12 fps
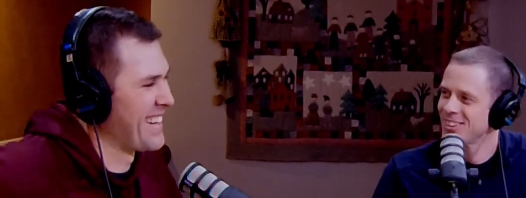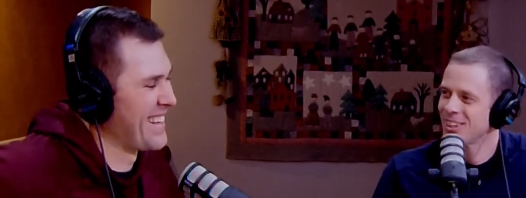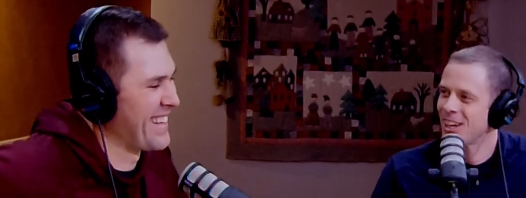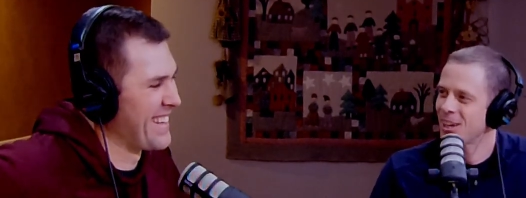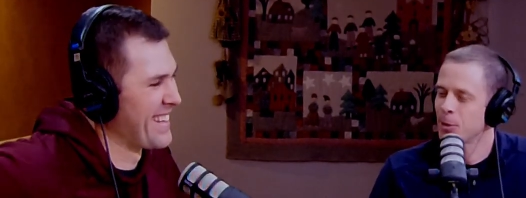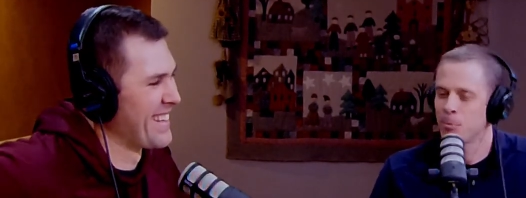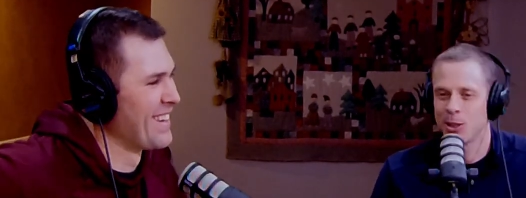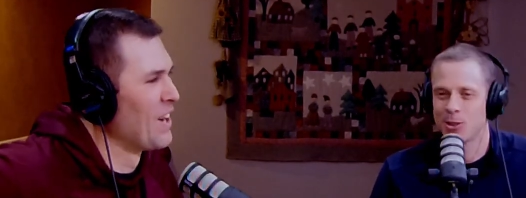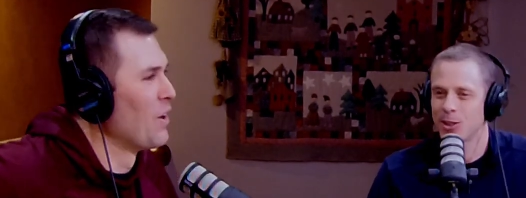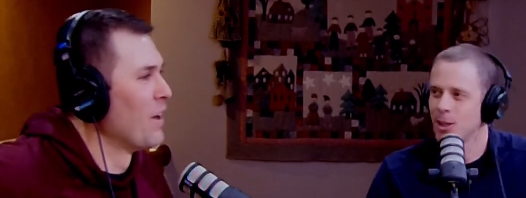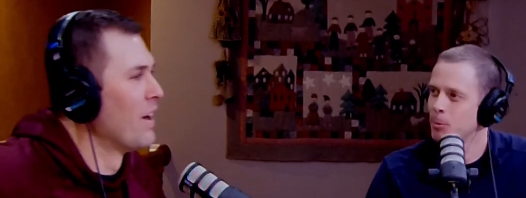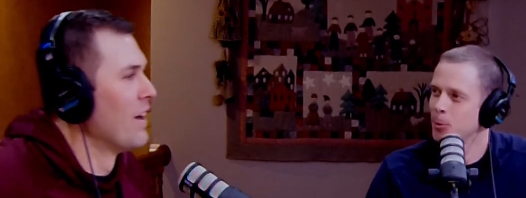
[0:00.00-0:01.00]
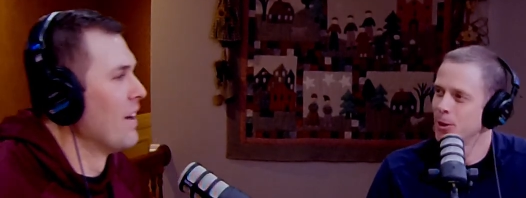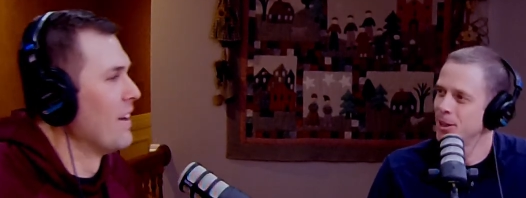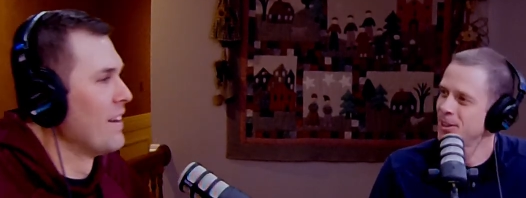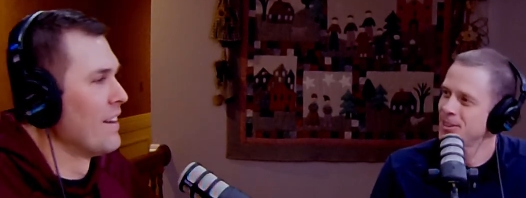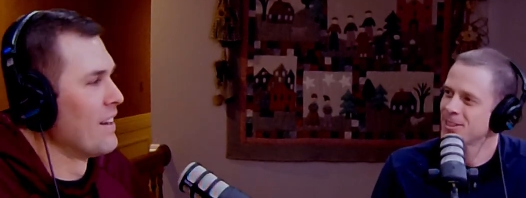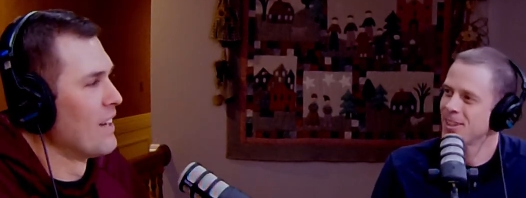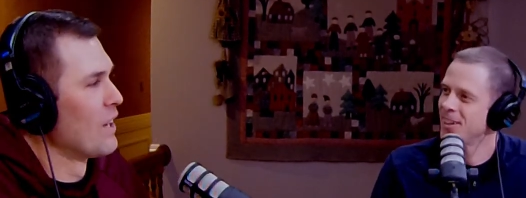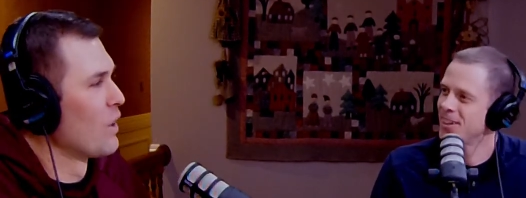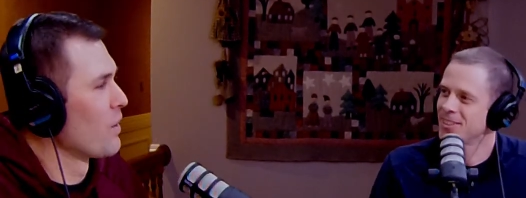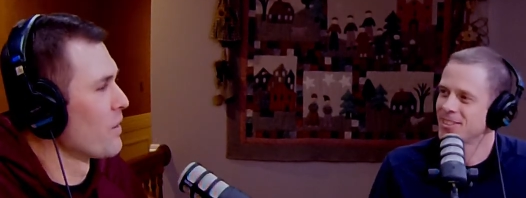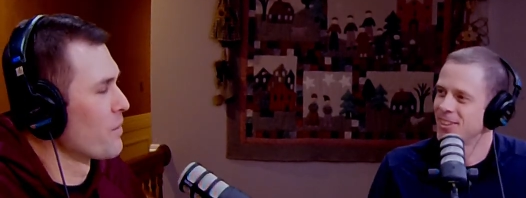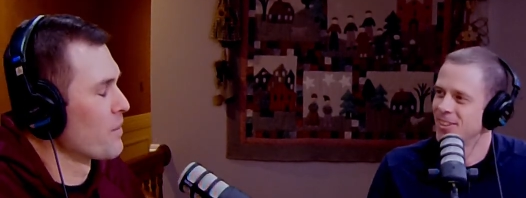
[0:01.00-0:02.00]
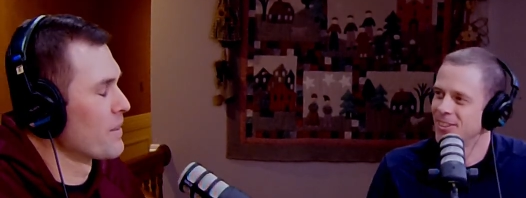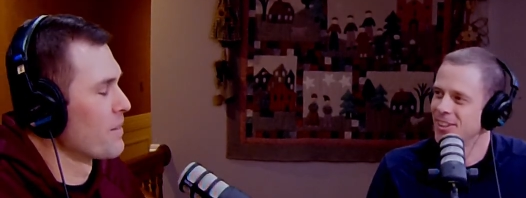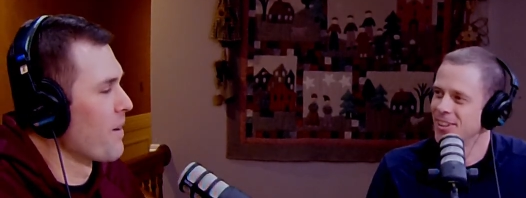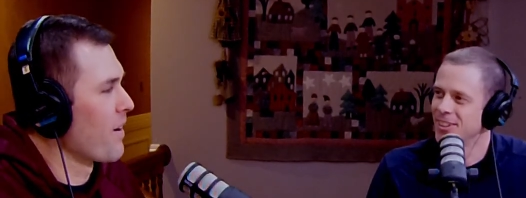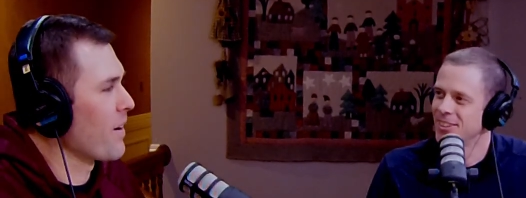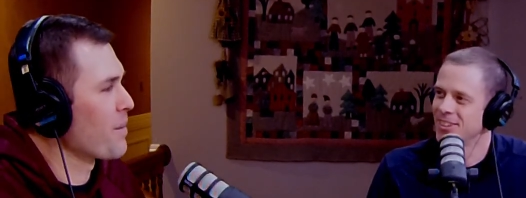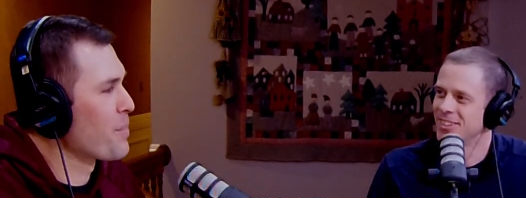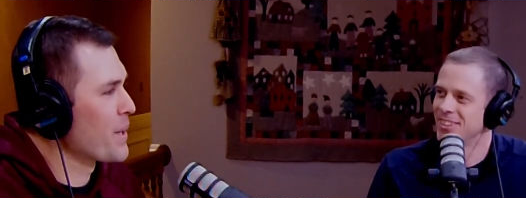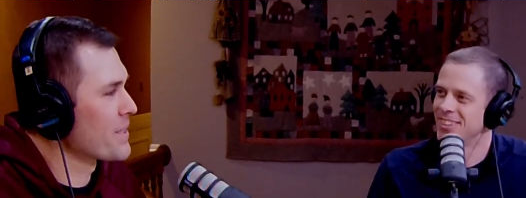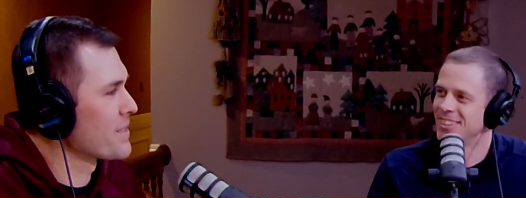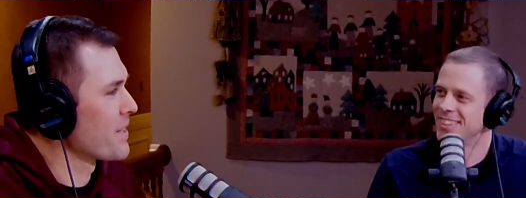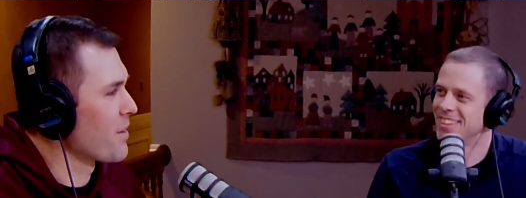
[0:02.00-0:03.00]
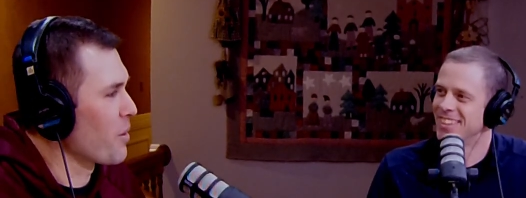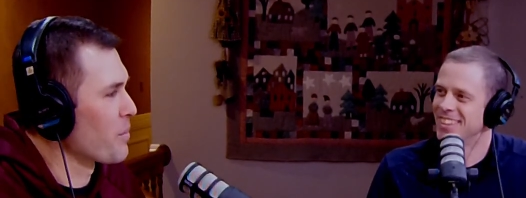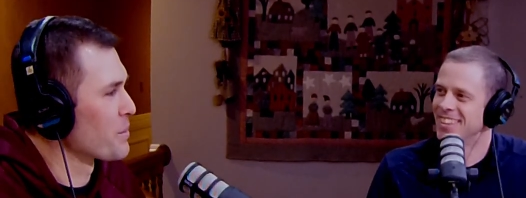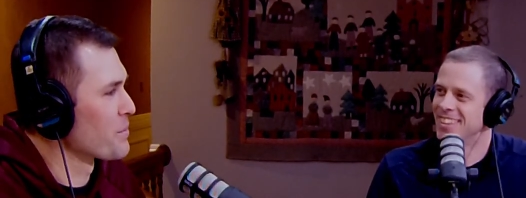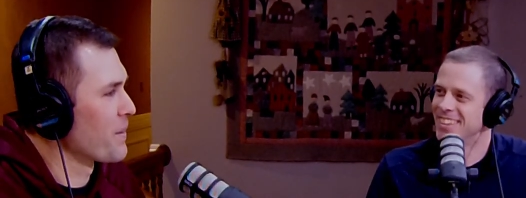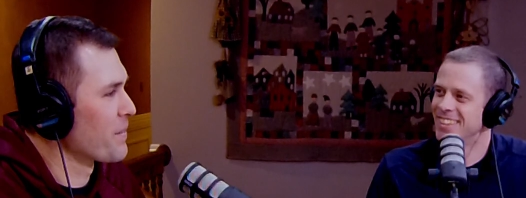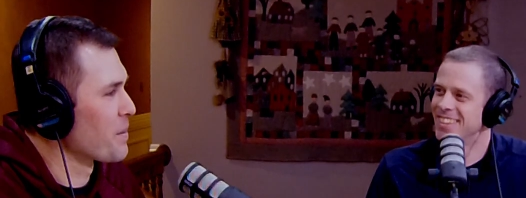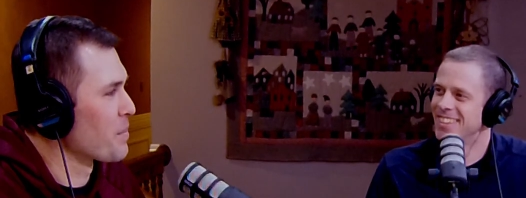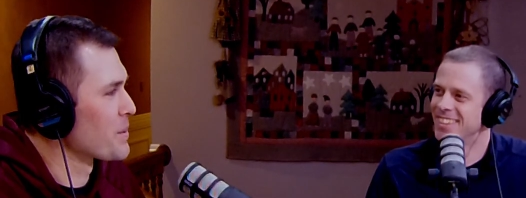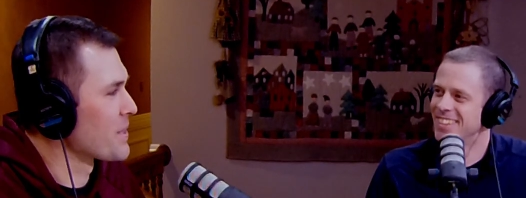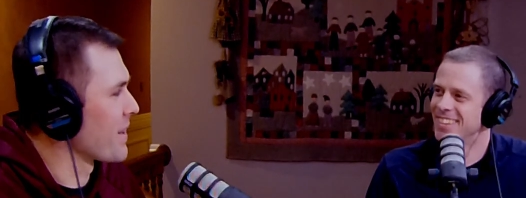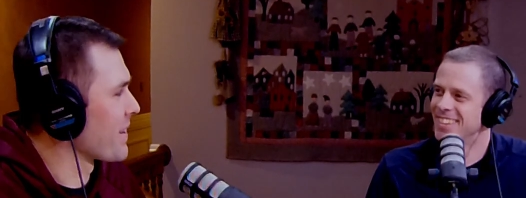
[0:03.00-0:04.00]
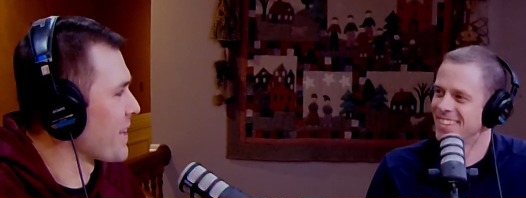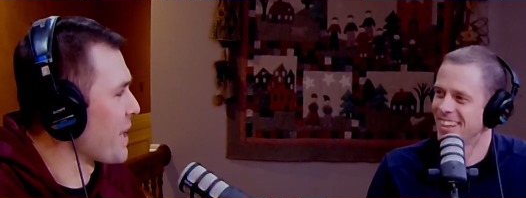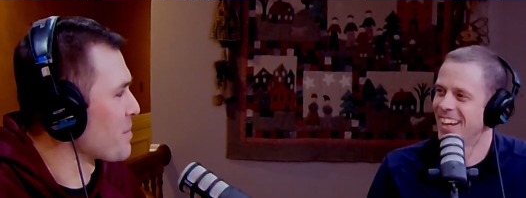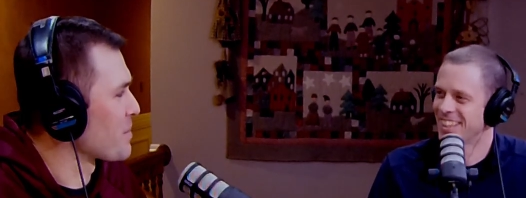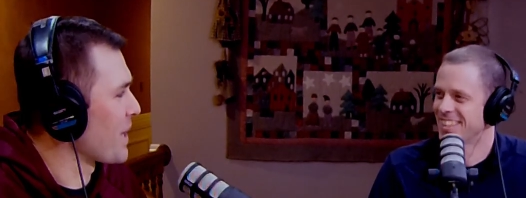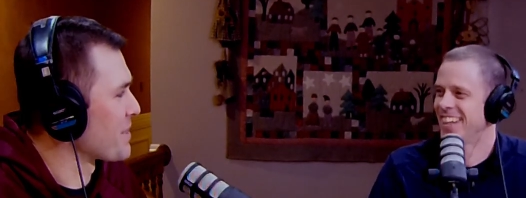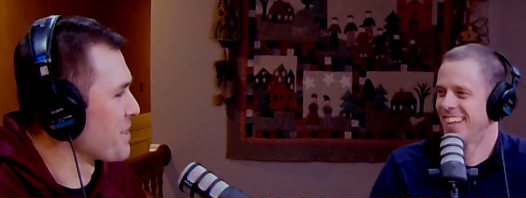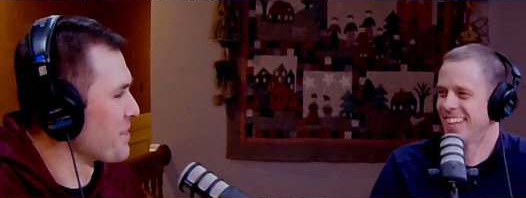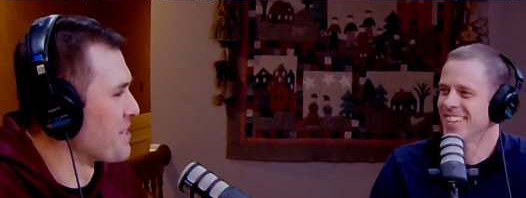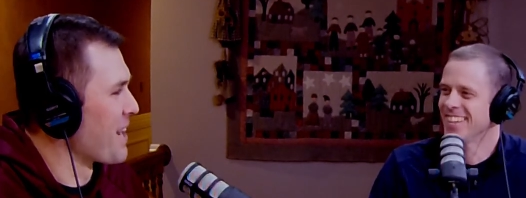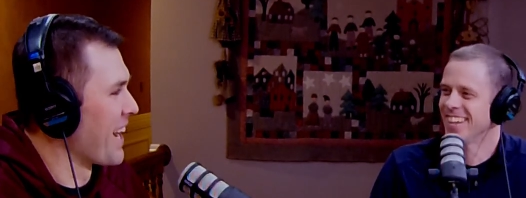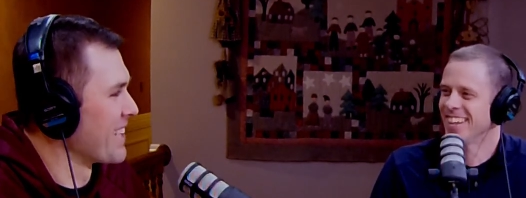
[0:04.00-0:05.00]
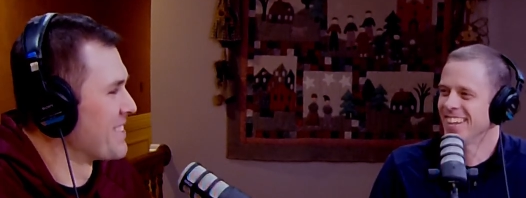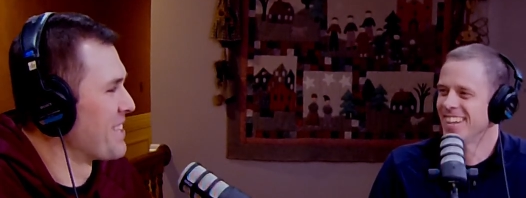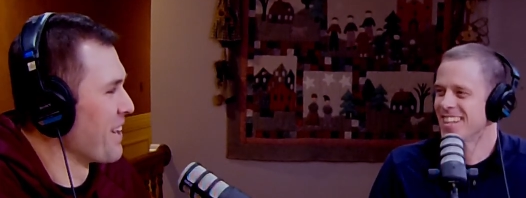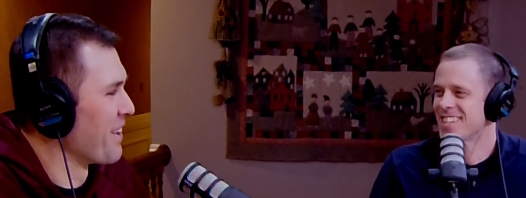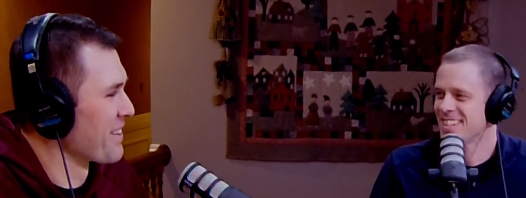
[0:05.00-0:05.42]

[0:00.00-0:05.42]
Speaker 1: got in, pitched a couple innings, and so yeah. Well,
Speaker 2: I pitched in almost fifty percent of the games last year, John. So